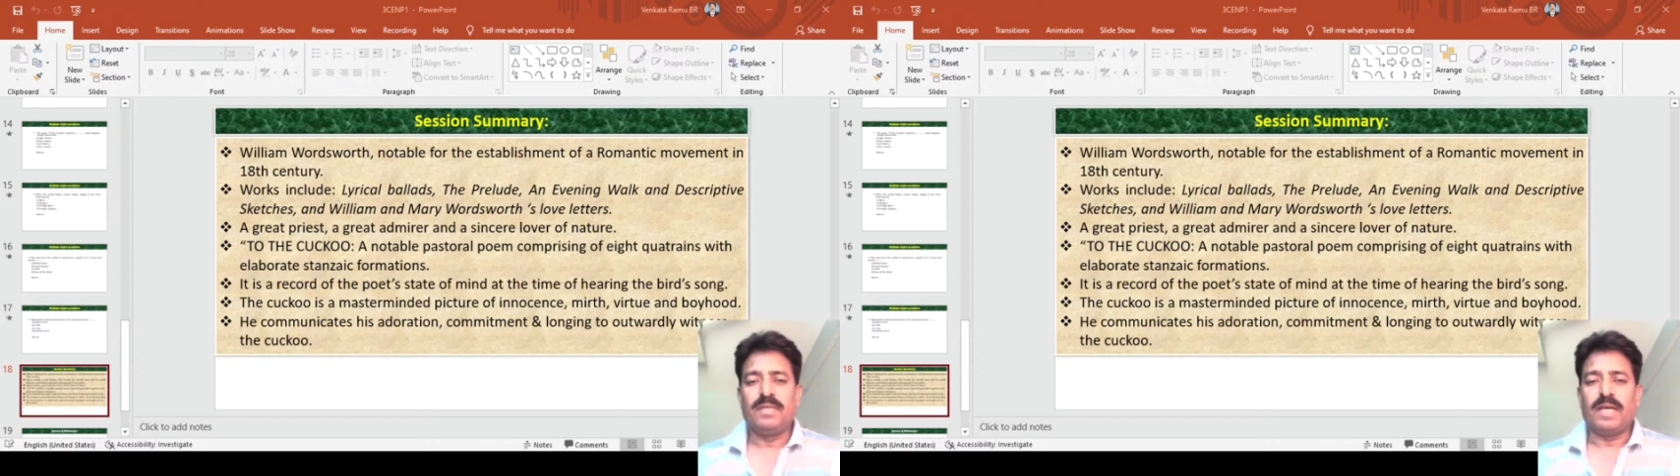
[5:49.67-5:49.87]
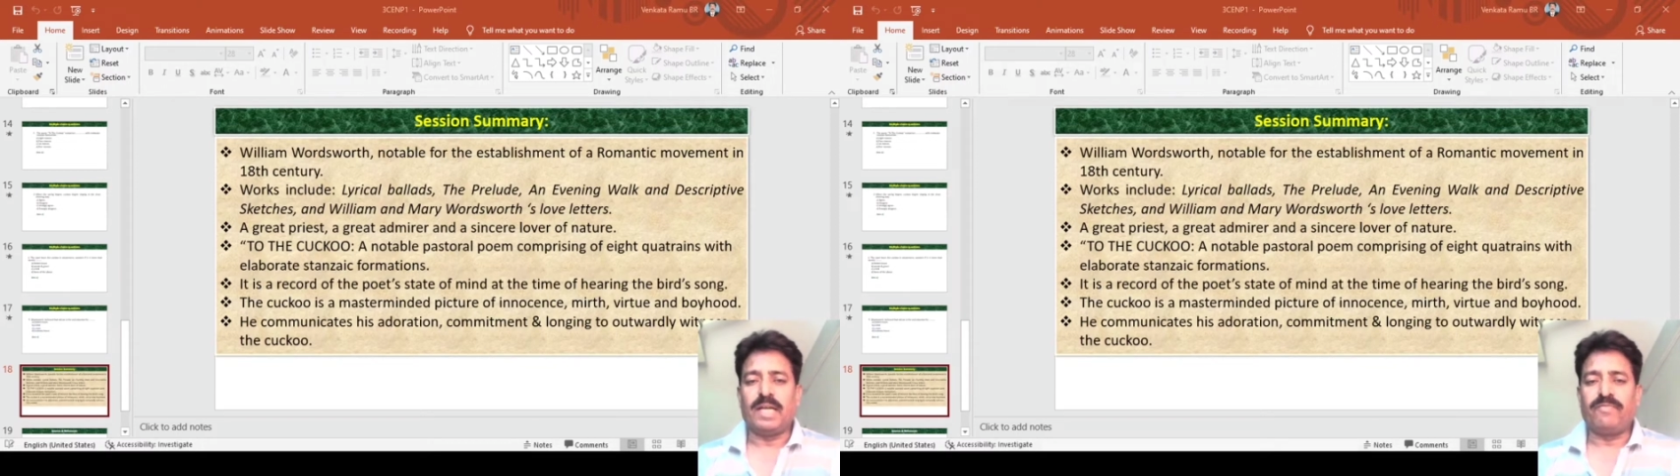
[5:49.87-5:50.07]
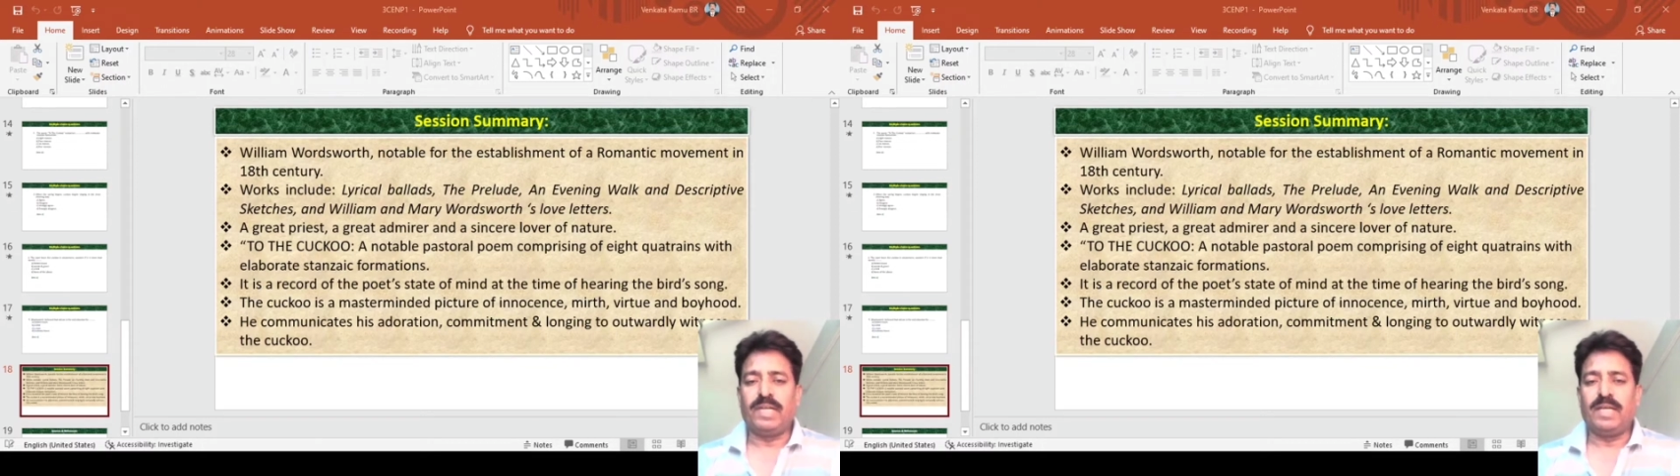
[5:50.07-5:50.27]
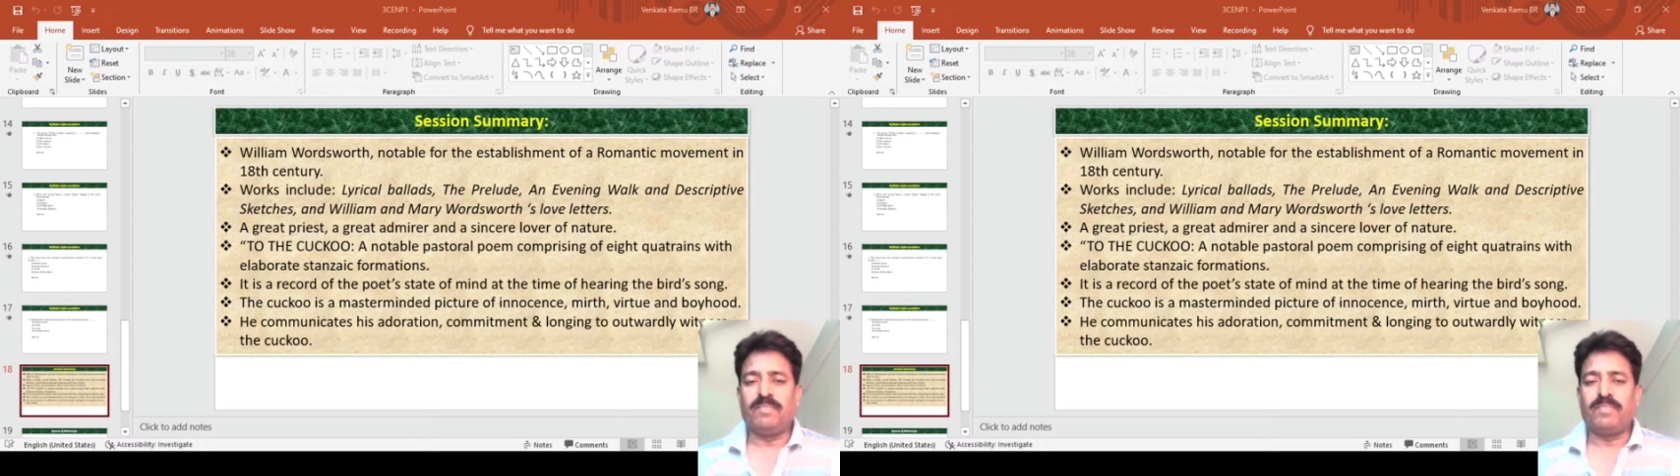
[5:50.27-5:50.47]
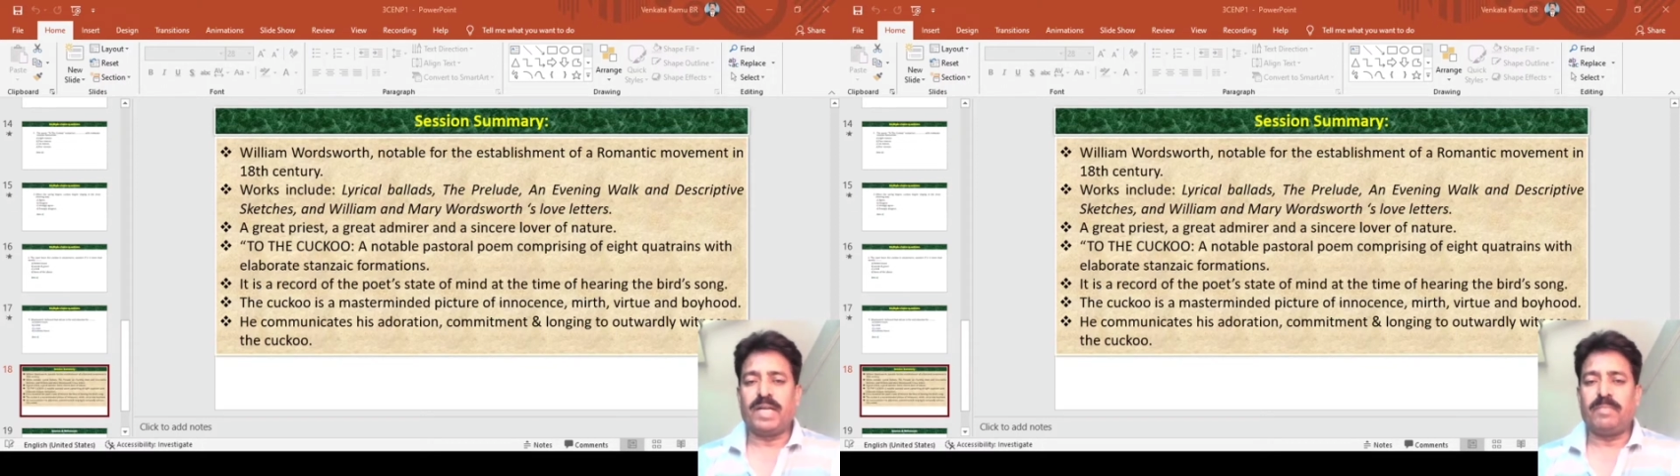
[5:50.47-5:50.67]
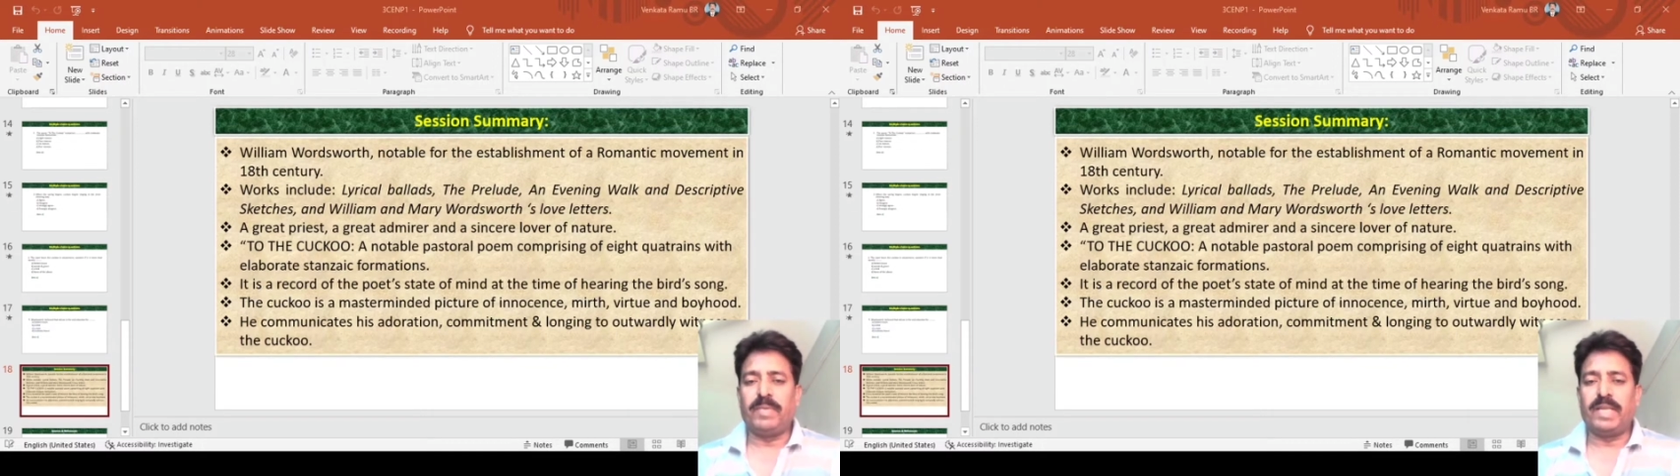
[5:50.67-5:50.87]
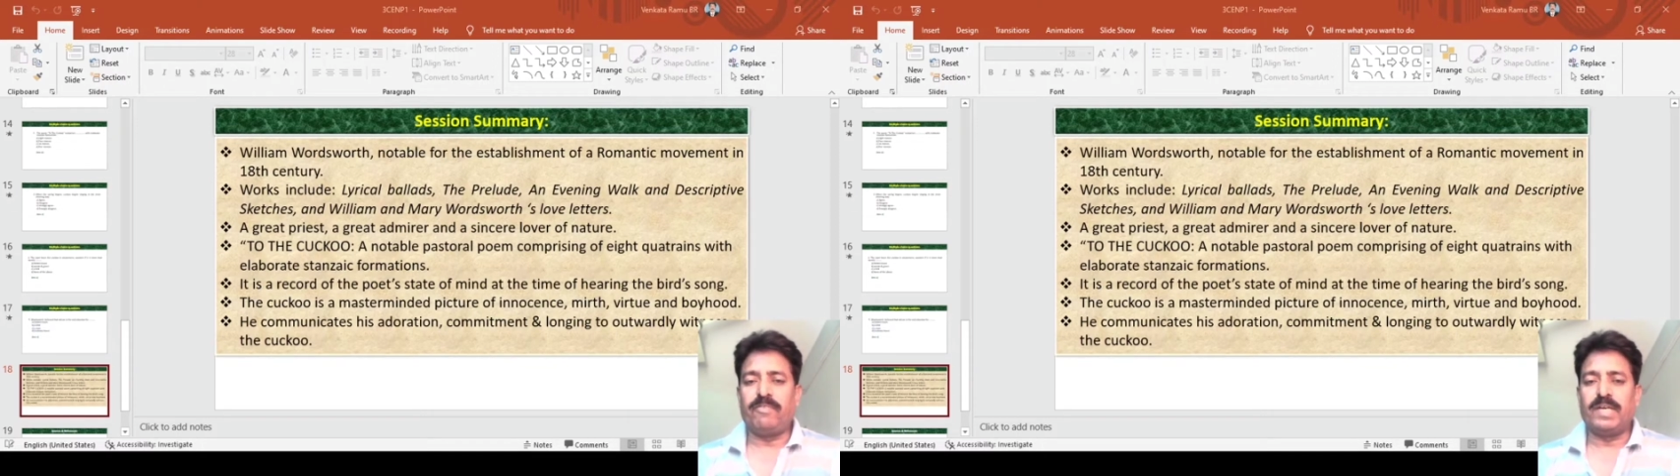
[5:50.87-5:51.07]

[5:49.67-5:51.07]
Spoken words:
and William and Mary